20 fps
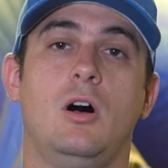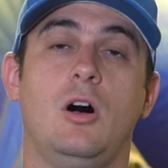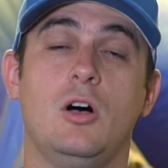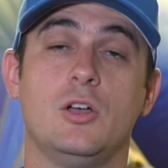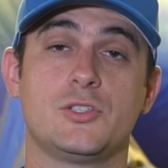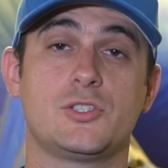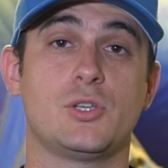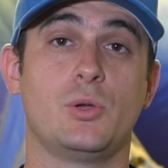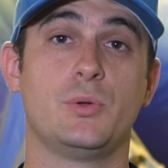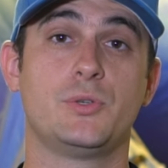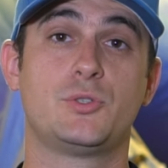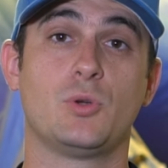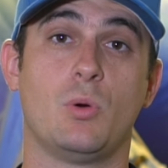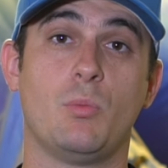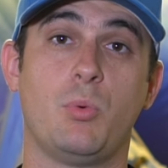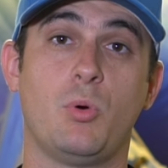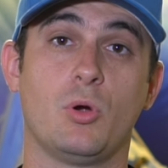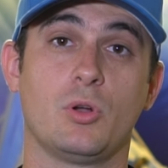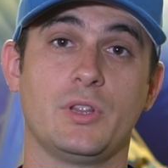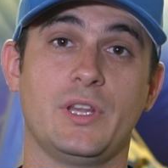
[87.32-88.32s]
Also, a
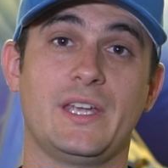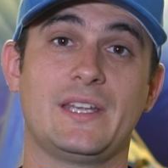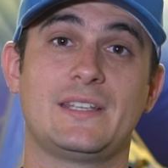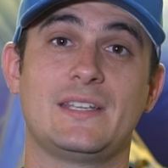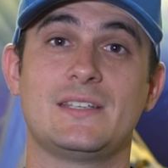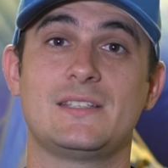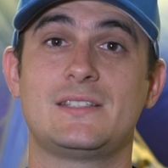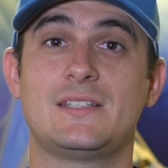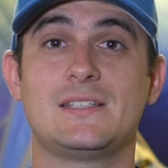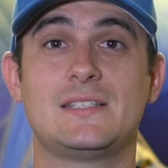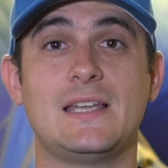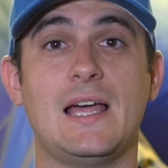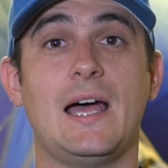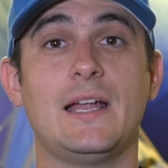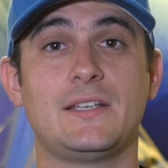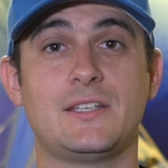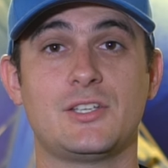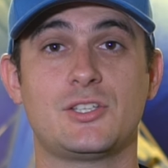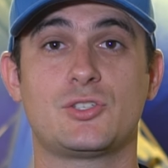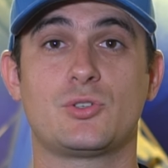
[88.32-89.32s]
dome port like this does
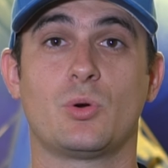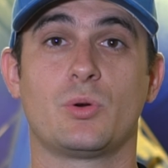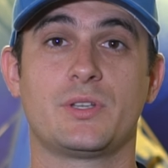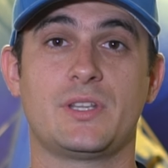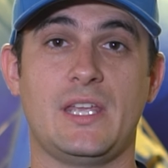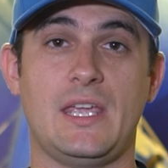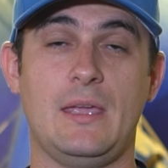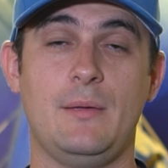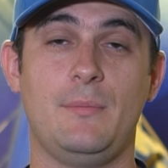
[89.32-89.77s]
not distort the